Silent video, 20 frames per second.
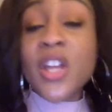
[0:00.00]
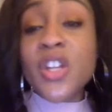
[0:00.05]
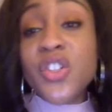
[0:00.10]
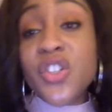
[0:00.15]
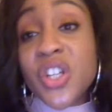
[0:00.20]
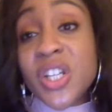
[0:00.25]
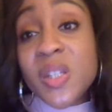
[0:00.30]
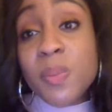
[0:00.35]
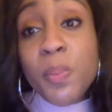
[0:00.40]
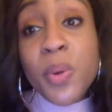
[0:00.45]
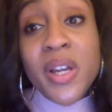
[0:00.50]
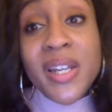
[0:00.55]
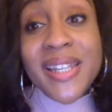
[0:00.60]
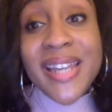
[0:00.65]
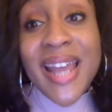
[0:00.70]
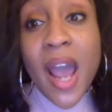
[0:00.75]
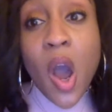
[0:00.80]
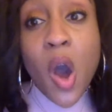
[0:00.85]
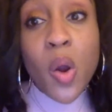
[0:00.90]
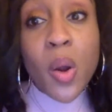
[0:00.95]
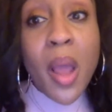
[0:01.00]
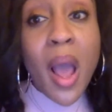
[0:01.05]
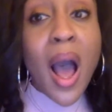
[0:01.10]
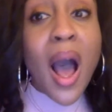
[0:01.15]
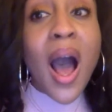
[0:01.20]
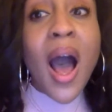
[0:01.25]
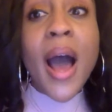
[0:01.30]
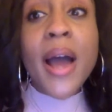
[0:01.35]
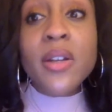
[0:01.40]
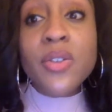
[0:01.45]
just put down
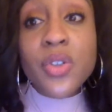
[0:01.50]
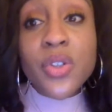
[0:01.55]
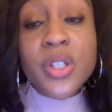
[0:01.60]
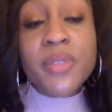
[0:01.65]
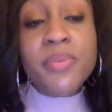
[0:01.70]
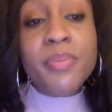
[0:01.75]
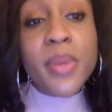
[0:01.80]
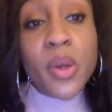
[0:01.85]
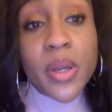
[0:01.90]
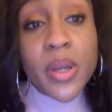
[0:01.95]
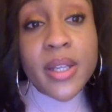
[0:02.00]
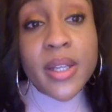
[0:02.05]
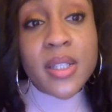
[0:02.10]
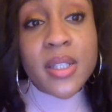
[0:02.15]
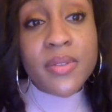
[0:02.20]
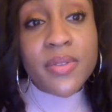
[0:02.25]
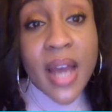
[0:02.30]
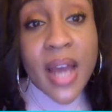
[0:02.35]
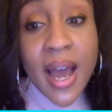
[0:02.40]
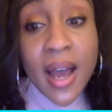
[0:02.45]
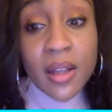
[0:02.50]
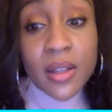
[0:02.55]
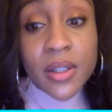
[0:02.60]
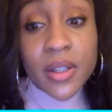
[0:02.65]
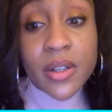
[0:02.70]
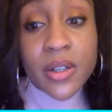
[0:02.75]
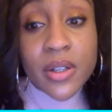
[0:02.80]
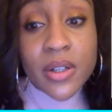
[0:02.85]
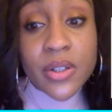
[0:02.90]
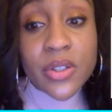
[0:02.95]
hundreds of millions of
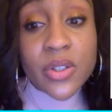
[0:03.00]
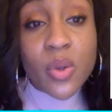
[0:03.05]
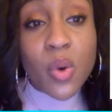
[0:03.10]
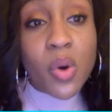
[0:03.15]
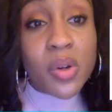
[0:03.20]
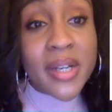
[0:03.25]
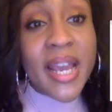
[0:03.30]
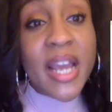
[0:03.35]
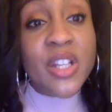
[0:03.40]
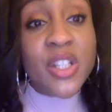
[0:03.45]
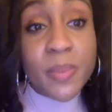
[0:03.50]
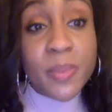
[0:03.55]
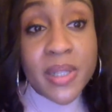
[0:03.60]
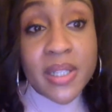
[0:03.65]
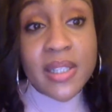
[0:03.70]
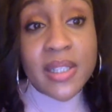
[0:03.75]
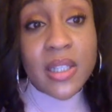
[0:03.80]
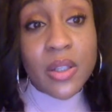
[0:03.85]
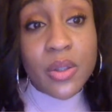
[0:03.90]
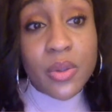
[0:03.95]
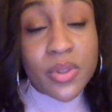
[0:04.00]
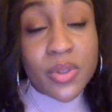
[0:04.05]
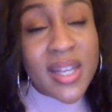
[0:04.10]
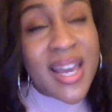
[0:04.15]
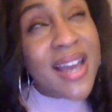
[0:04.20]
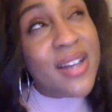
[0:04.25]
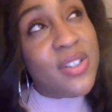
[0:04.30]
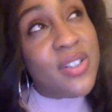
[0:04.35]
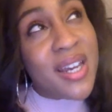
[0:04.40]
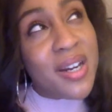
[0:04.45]
dollars on HBCUs.
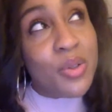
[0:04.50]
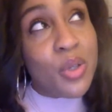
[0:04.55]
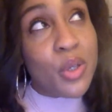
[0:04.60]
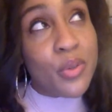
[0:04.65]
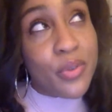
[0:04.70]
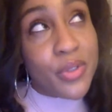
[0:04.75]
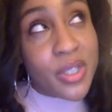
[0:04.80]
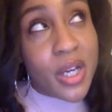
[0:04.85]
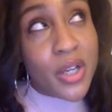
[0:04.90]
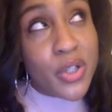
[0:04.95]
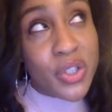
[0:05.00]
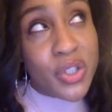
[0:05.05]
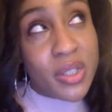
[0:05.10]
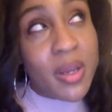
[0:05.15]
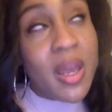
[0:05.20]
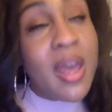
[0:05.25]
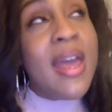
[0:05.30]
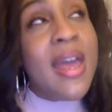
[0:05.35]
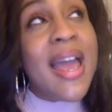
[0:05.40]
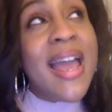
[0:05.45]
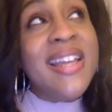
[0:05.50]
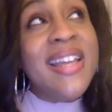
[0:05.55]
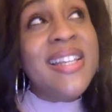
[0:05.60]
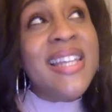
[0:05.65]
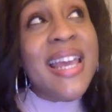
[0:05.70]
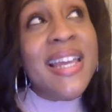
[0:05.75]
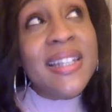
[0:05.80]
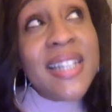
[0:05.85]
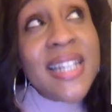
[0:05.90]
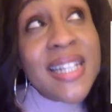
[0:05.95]
Actually, I don't know if it's hundreds. It's
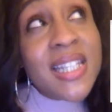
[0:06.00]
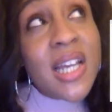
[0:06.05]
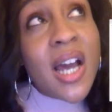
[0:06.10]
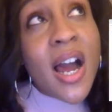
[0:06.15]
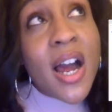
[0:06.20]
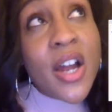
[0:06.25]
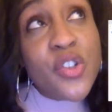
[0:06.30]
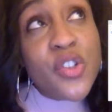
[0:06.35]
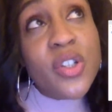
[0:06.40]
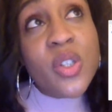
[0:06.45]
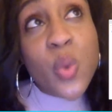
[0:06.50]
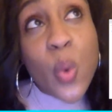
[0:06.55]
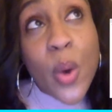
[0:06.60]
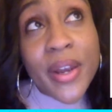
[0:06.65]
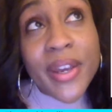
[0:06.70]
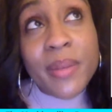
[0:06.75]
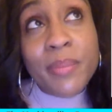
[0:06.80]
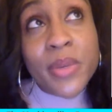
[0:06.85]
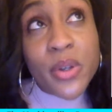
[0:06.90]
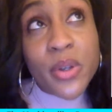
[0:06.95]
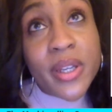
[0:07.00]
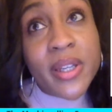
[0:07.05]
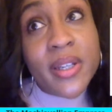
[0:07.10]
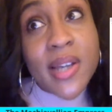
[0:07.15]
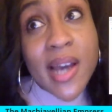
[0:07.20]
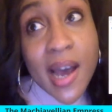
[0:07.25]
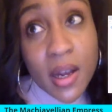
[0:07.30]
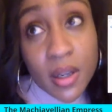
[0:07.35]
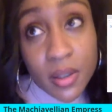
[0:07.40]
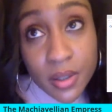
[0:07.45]
at least $120 million
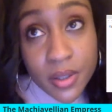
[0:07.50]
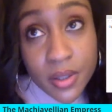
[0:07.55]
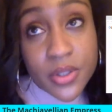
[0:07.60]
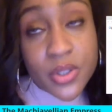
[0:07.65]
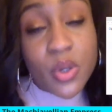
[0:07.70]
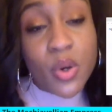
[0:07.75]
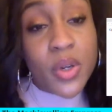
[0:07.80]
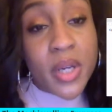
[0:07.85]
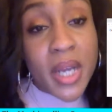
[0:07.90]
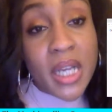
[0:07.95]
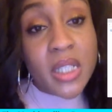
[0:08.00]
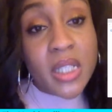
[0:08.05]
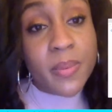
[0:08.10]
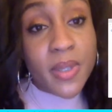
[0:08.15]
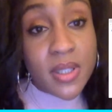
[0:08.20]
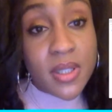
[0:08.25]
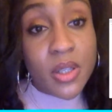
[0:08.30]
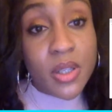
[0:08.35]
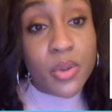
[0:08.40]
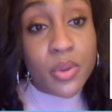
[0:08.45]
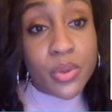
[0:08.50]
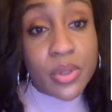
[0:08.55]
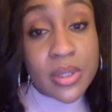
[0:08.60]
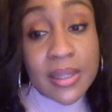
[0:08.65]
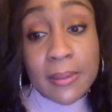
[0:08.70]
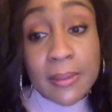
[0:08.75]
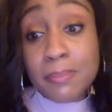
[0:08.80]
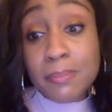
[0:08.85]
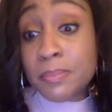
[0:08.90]
on HBCUs.